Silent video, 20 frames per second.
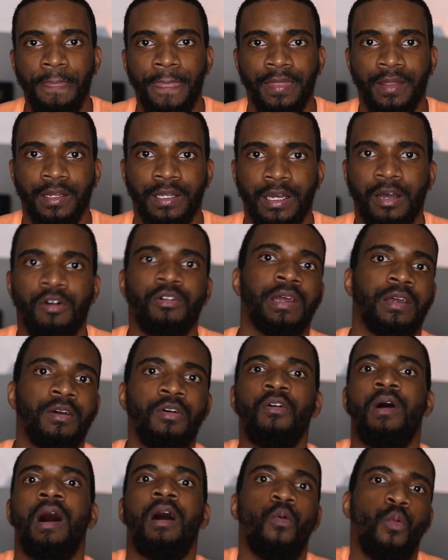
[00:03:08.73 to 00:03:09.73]
And they're like, okay,
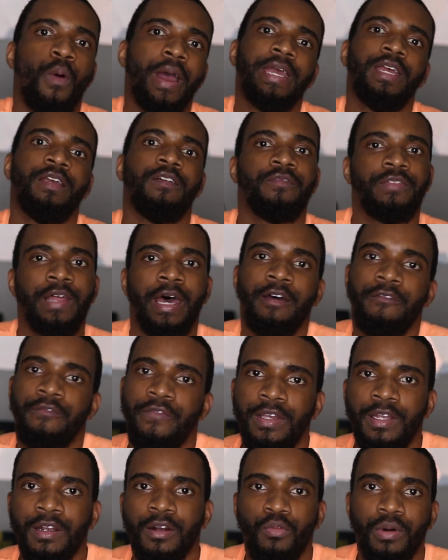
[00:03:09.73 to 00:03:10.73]
cool, I'll waive that
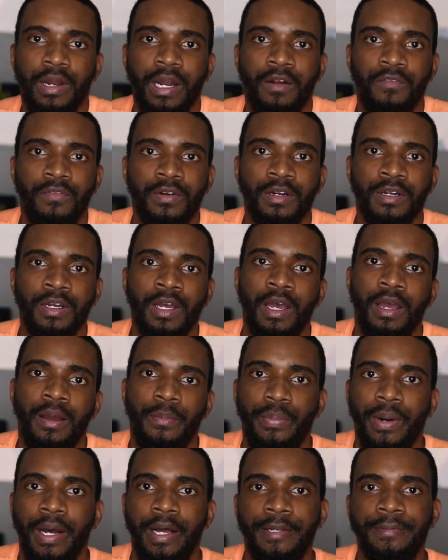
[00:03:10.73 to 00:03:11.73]
fee or whatever.
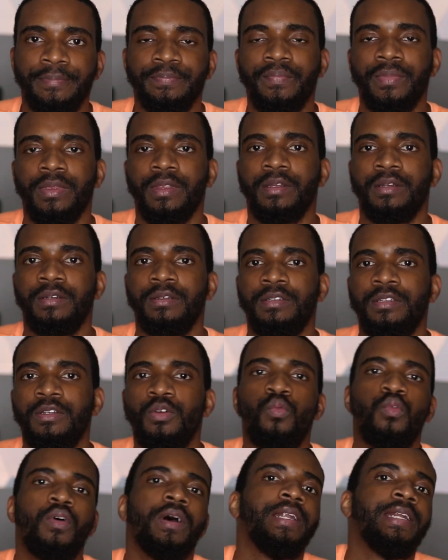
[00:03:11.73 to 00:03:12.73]
But you
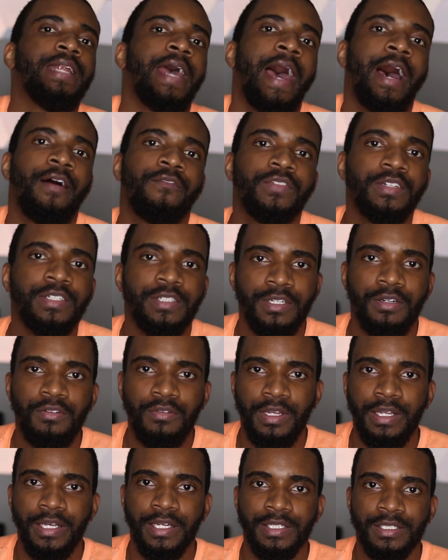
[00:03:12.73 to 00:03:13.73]
wouldn't have to
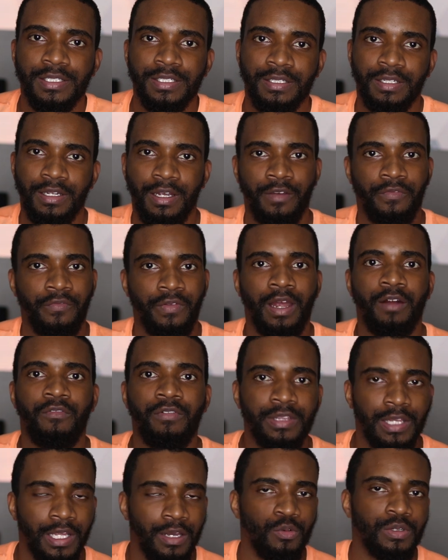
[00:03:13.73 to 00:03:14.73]
do this if
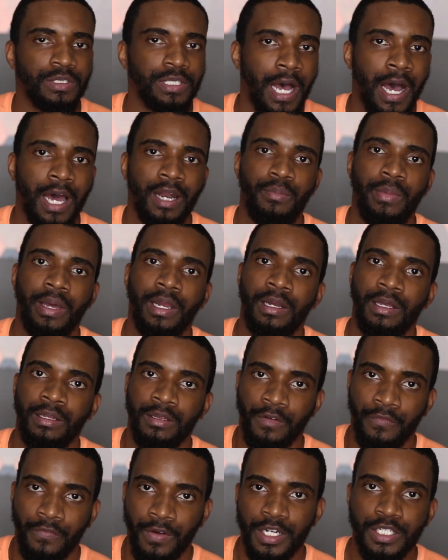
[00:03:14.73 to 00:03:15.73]
everything was automated
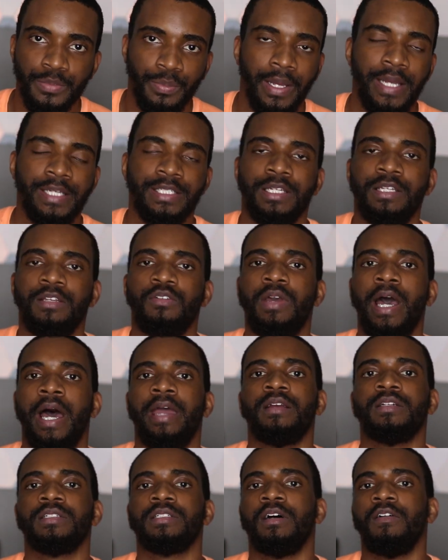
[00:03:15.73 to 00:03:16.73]
in the first place and you
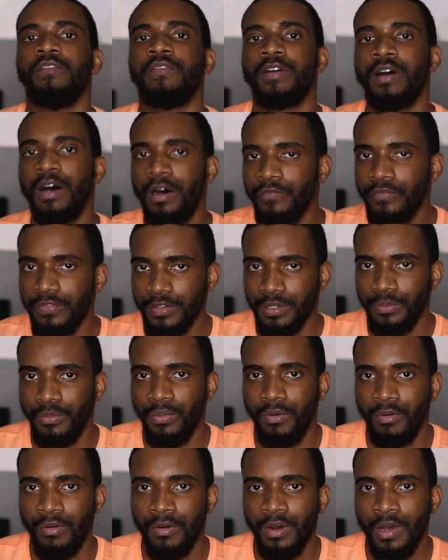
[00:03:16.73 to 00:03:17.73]
got yourself
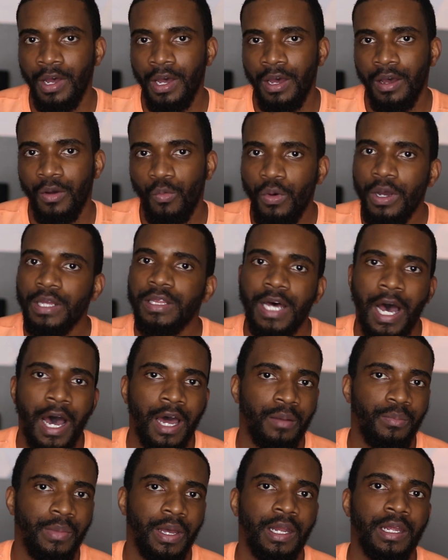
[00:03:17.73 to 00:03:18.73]
comfortable with
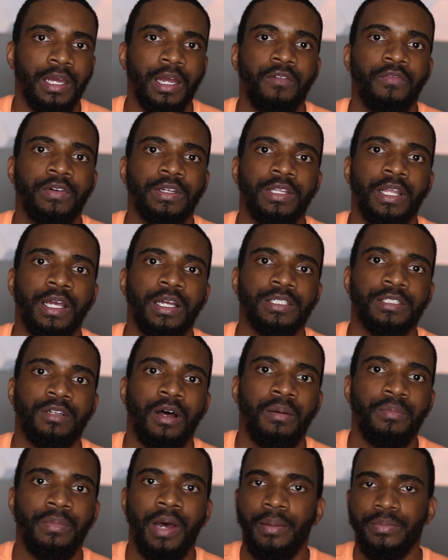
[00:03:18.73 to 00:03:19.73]
automating everything. So
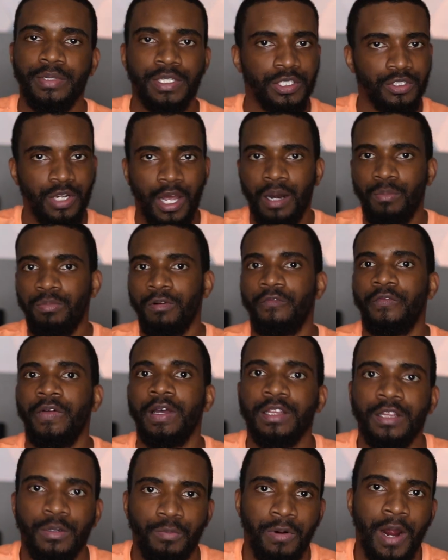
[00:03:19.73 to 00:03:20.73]
I'm, I'm just trying to
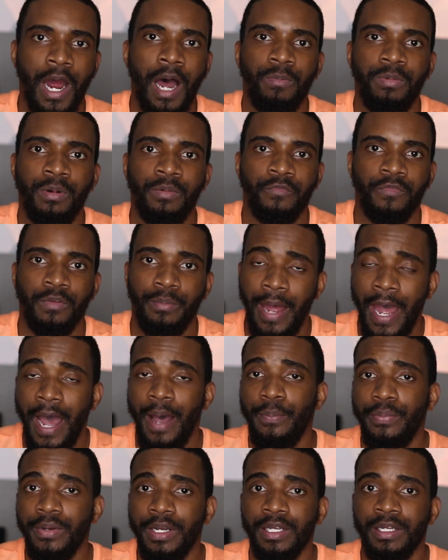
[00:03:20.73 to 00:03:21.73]
prevent the problem from
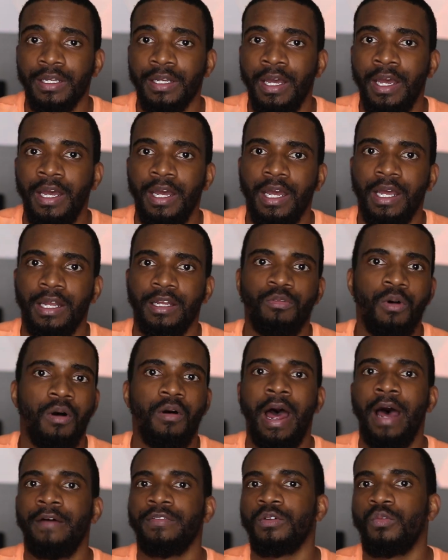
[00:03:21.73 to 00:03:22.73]
happening and you
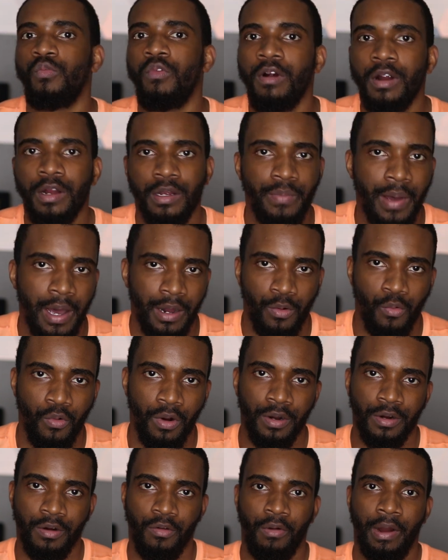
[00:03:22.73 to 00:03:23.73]
won't have to worry about a
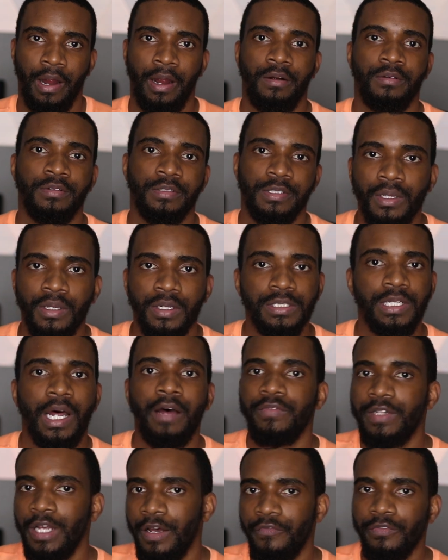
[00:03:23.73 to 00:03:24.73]
workaround. Because
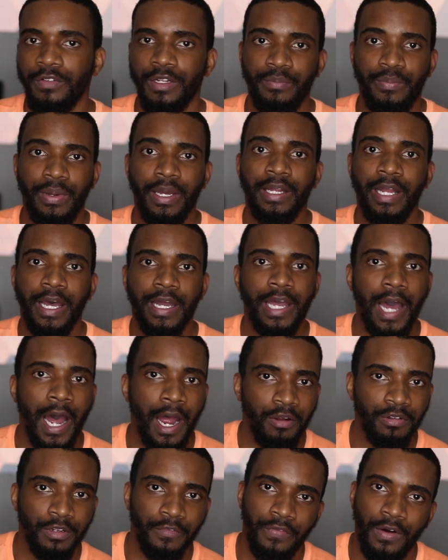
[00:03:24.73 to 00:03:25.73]
I've definitely been that guy
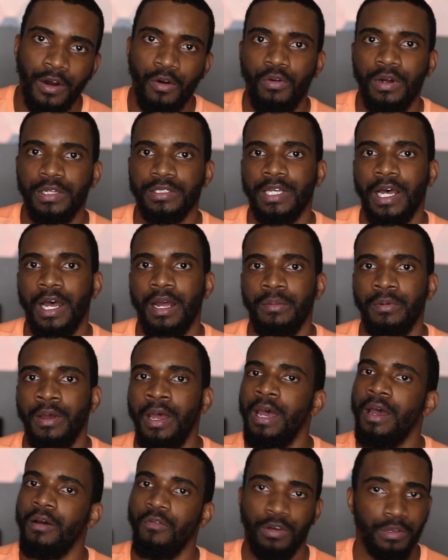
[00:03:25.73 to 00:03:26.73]
on the phone one time
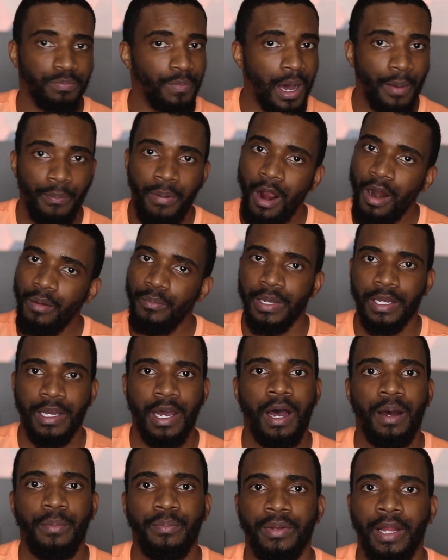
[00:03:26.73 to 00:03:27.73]
with my apartment
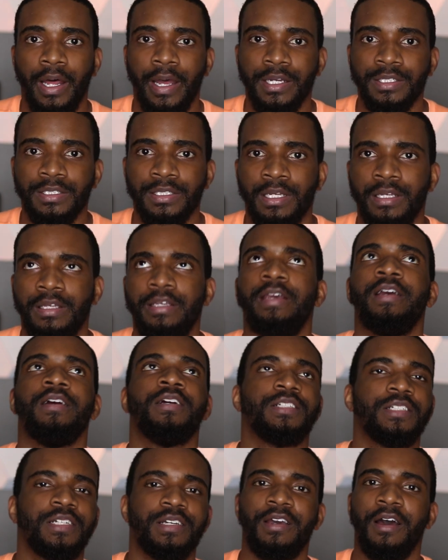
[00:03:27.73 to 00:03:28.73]
complex
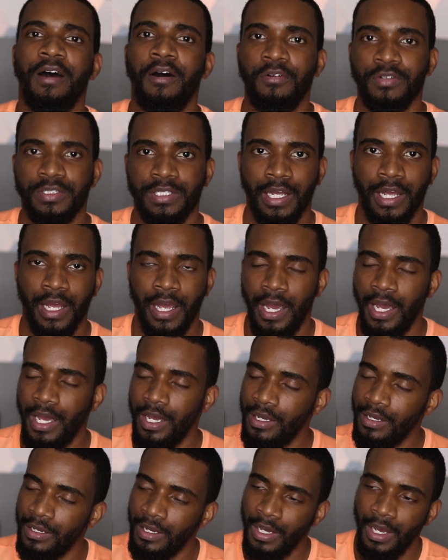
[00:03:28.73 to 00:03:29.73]
years ago saying,
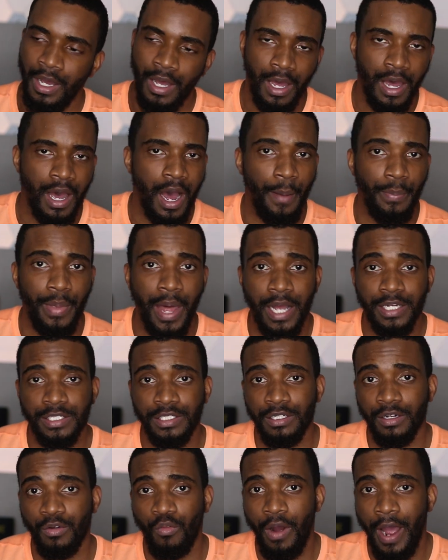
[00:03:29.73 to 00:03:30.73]
hey, I'm not
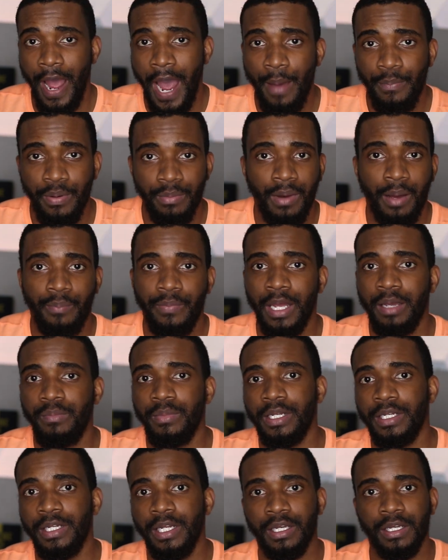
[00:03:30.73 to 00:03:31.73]
sure what happened. My
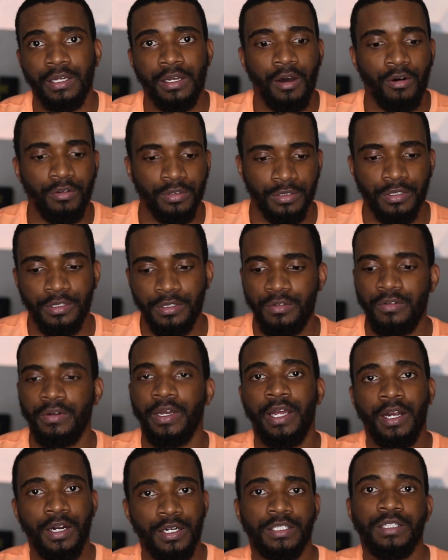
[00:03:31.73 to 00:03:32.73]
payment didn't go through.
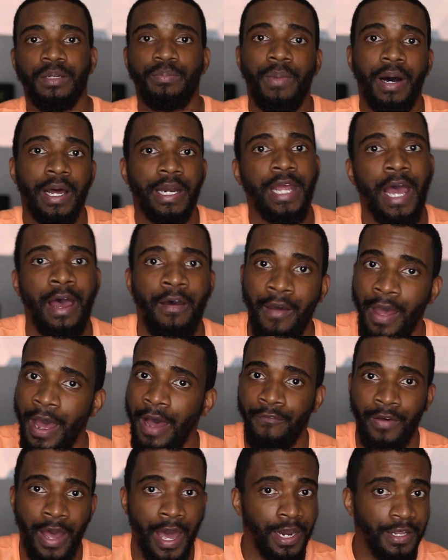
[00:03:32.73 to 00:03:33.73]
Here's the money. I,
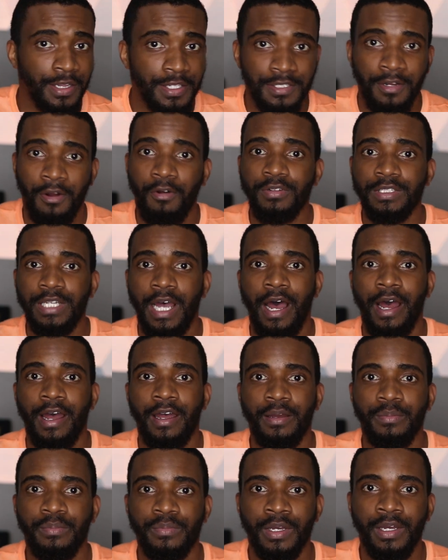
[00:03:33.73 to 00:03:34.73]
have had it this whole
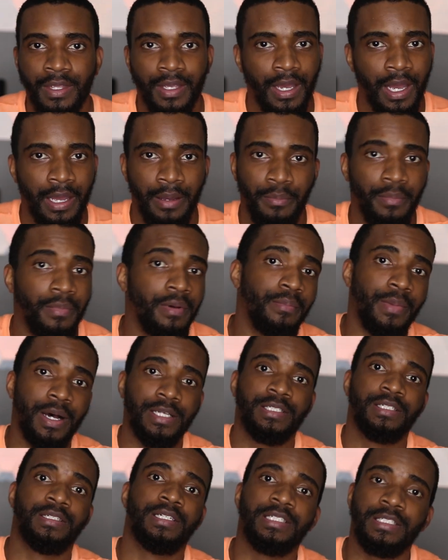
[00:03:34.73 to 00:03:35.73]
time. and it
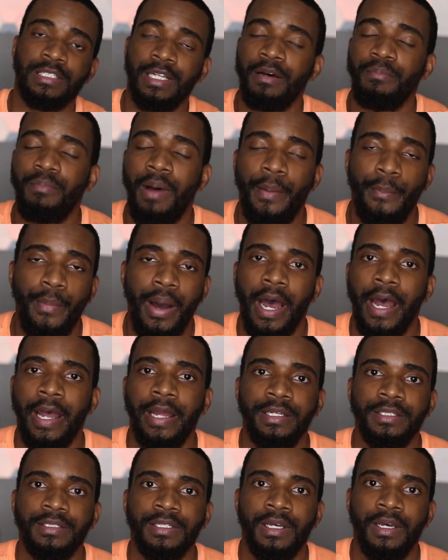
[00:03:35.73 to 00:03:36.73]
must have just slipped my
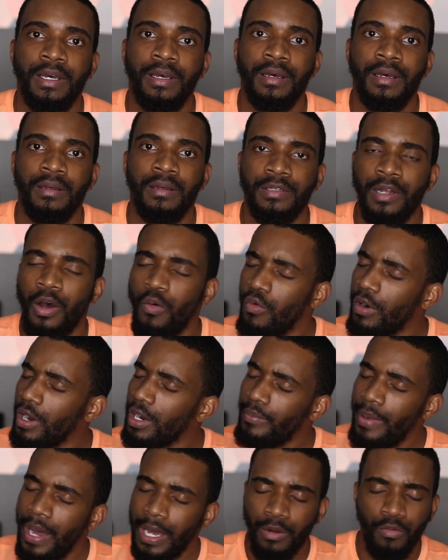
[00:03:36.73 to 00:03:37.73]
mind. Don't
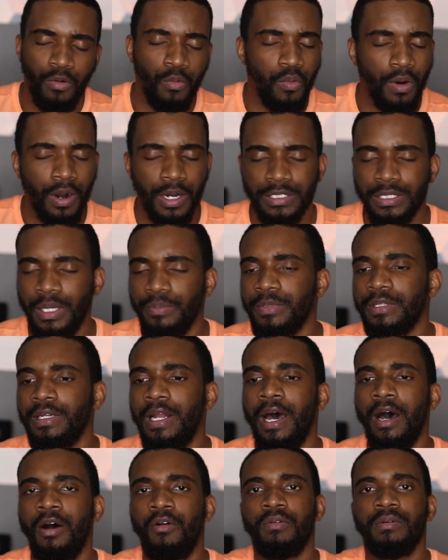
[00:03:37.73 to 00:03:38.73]
worry about it. We'll work something
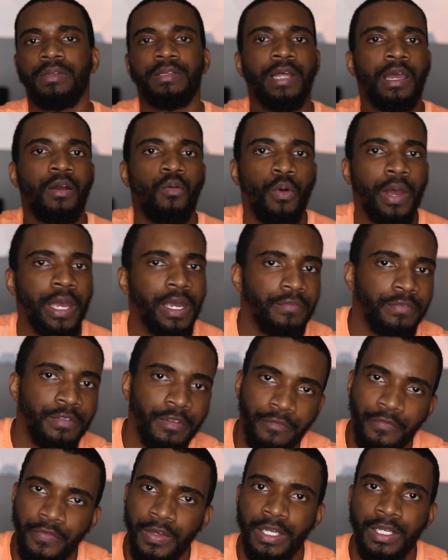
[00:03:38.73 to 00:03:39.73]
out. They waived
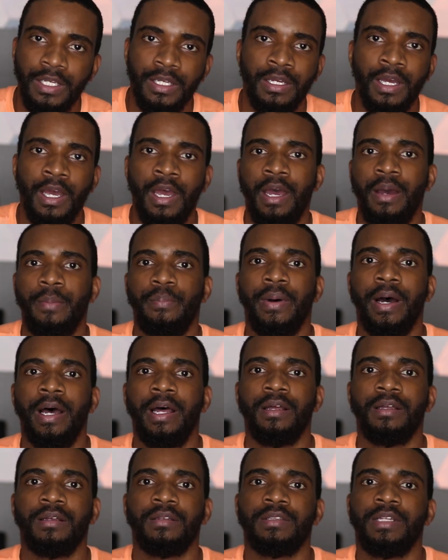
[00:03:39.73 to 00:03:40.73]
the fee.
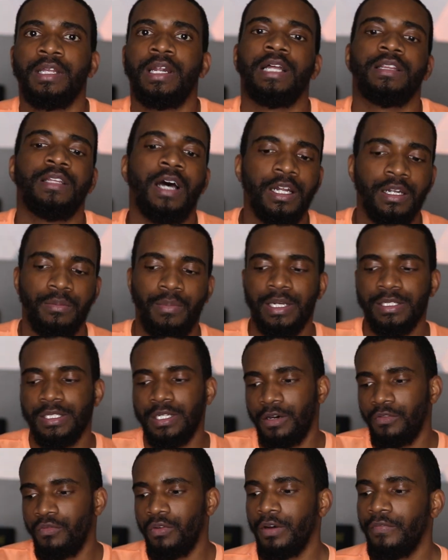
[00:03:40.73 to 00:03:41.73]
But then I thought to
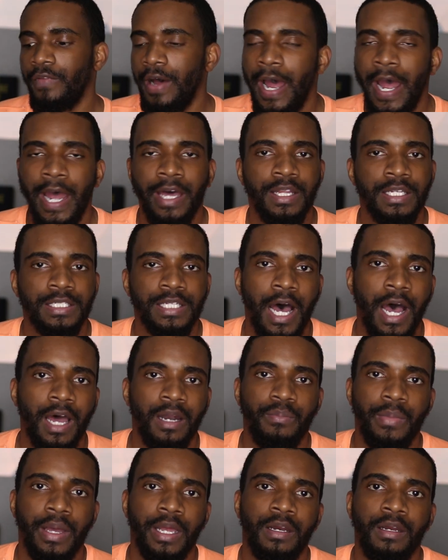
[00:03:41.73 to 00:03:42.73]
myself, well, if I had this
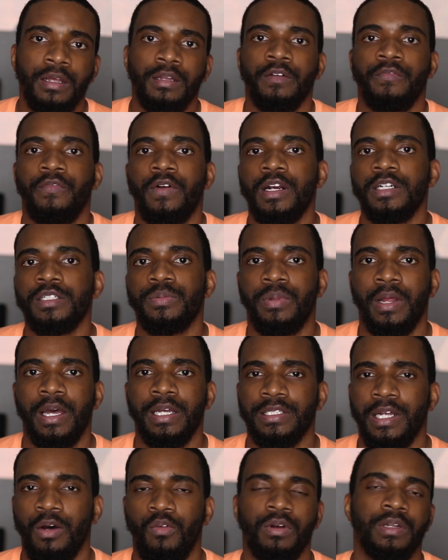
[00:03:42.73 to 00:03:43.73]
automated in the first
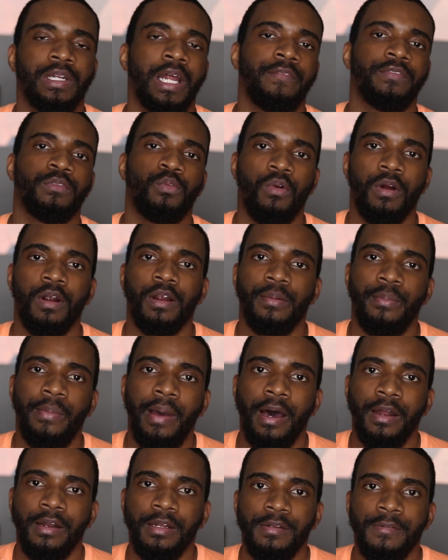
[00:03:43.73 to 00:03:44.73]
place, I wouldn't have to worry
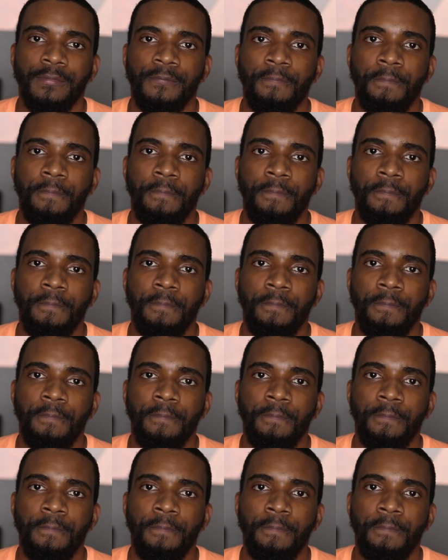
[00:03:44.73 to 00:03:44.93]
about it.